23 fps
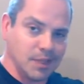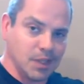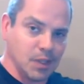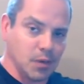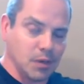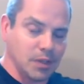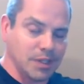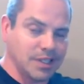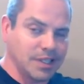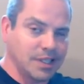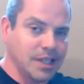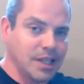
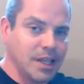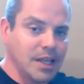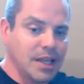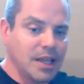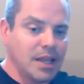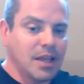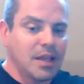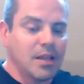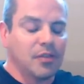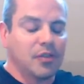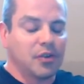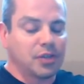So it's
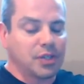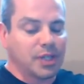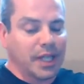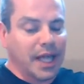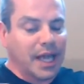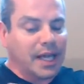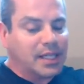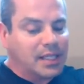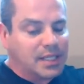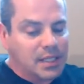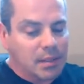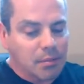there's a
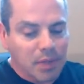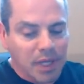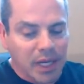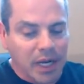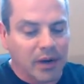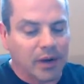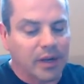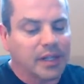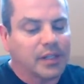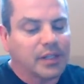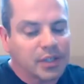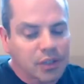lot of
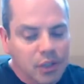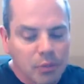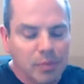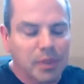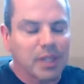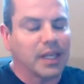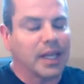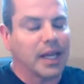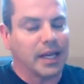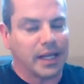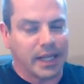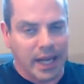similarity and there's going to
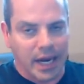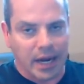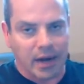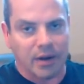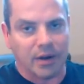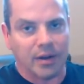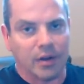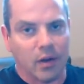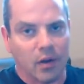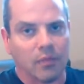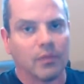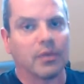be a lot of
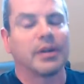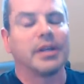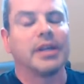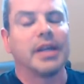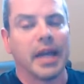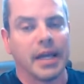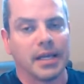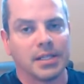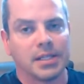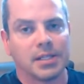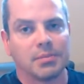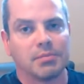carryover
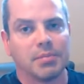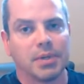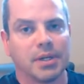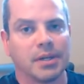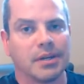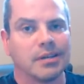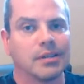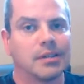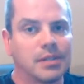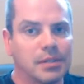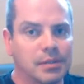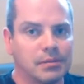yes
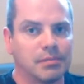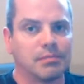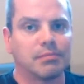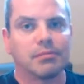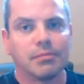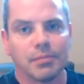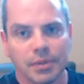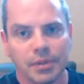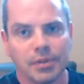because